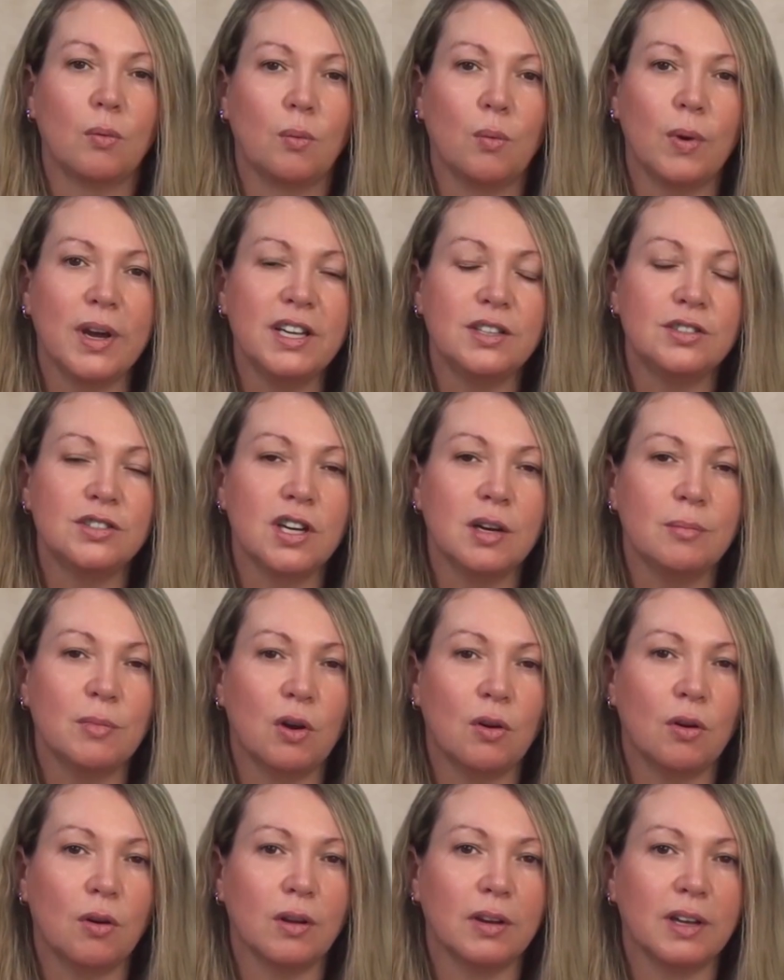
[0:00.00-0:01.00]
Wheat germ
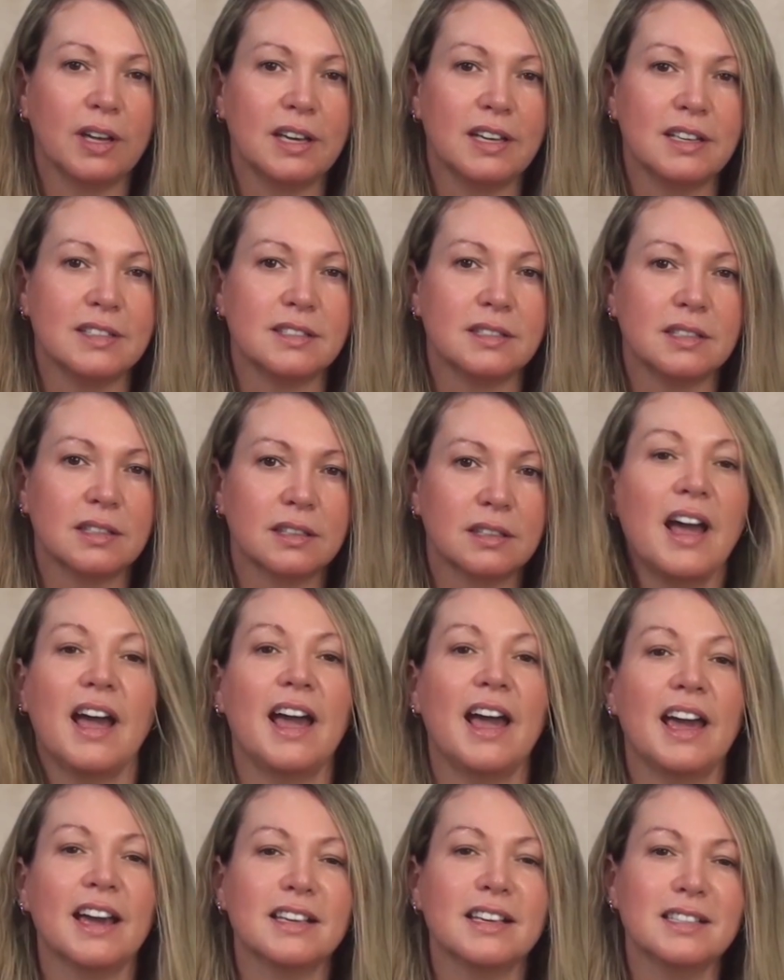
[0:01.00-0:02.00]
oil is
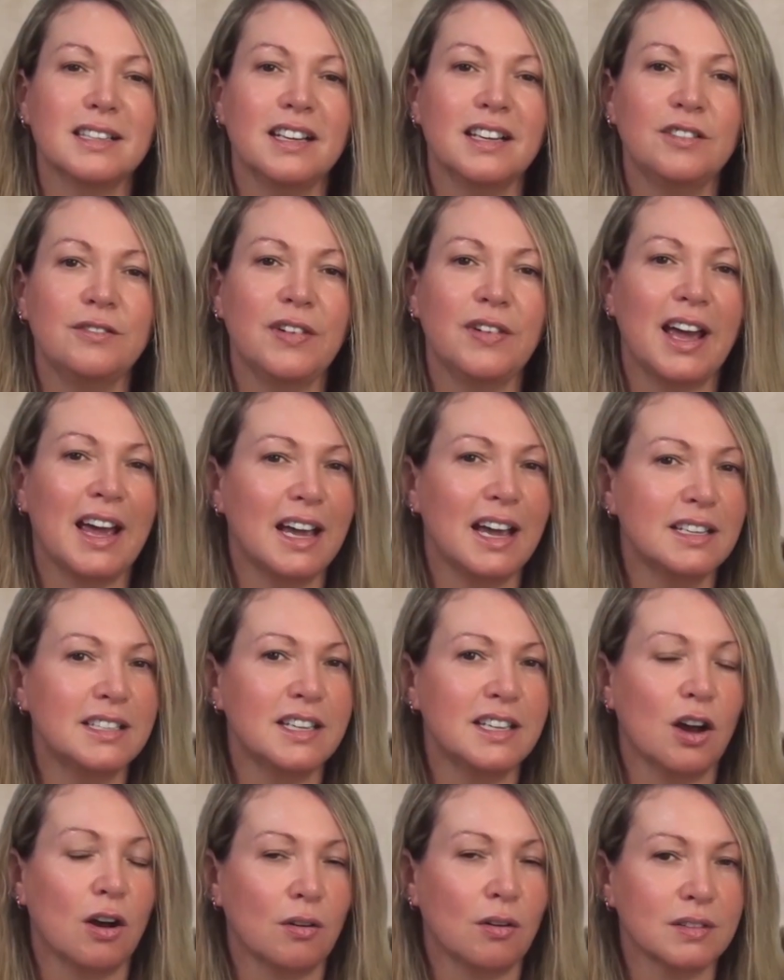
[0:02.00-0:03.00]
excellent for
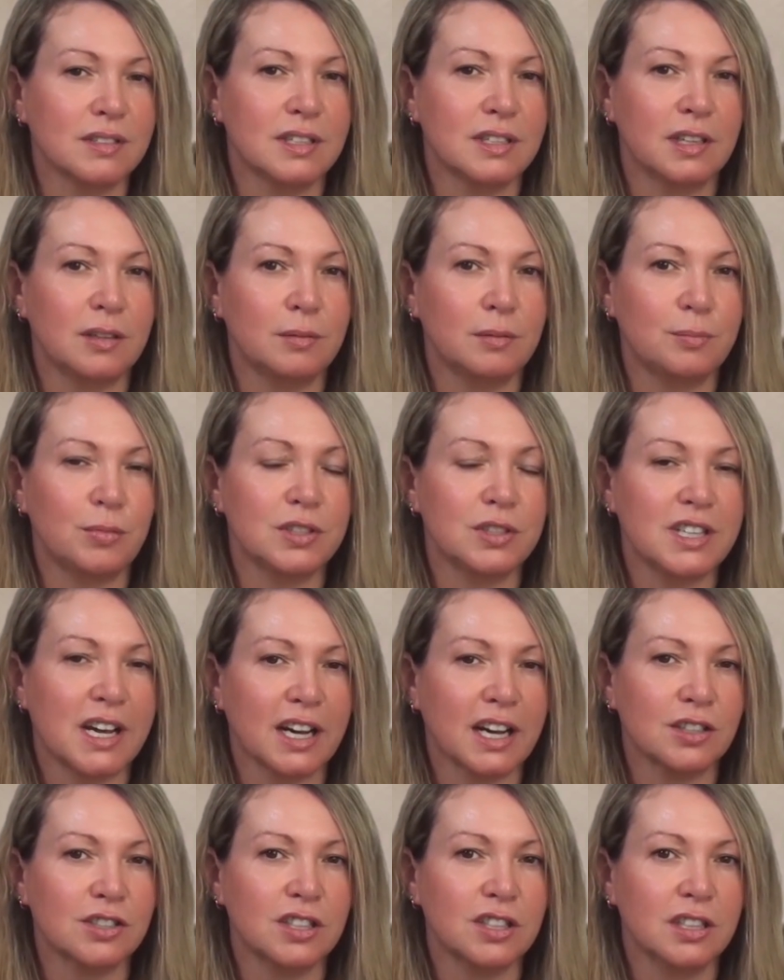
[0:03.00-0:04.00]
antioxidant
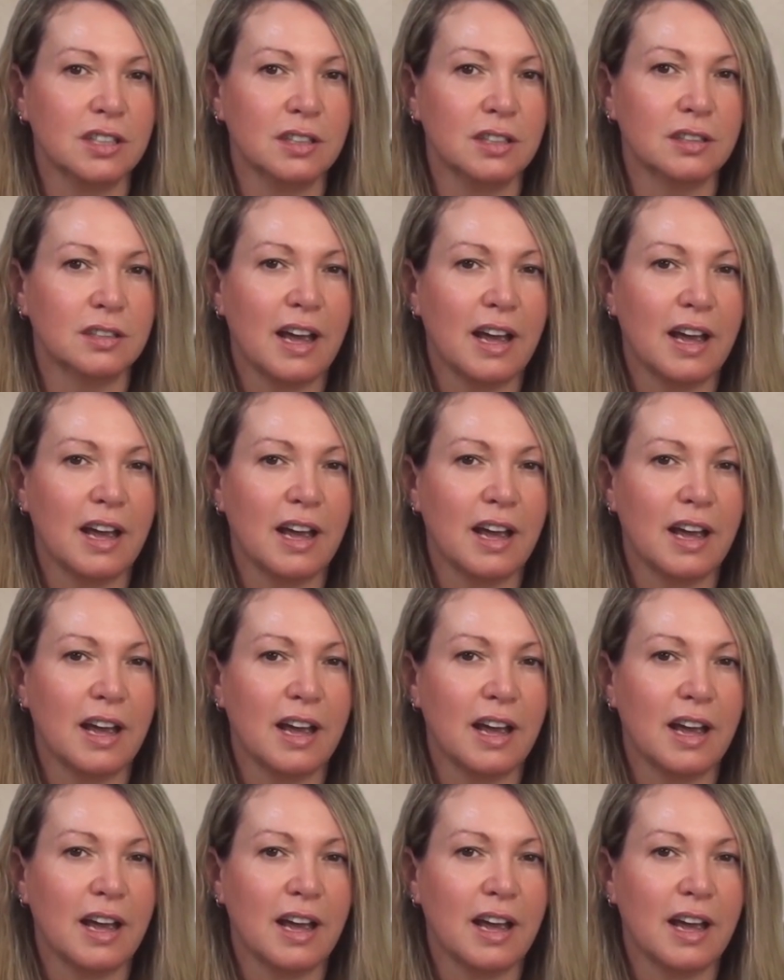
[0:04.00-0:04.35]
protection